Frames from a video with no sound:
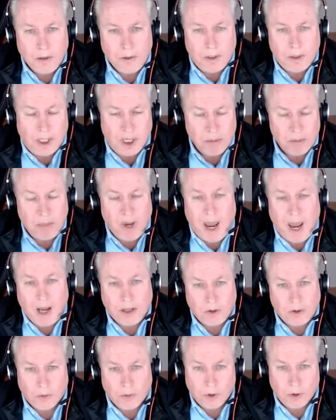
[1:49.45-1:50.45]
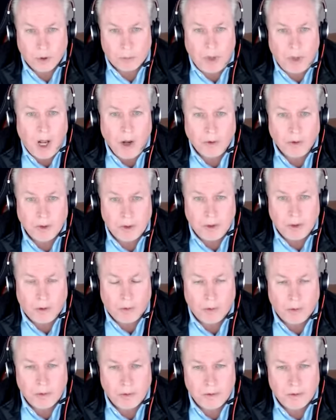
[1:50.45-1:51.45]
the impact on their
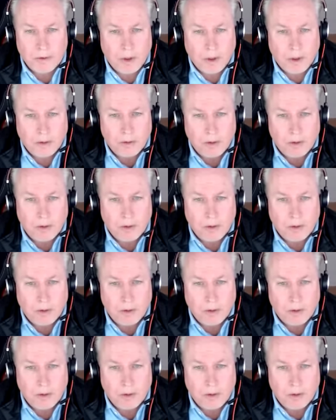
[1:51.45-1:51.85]
policyholders.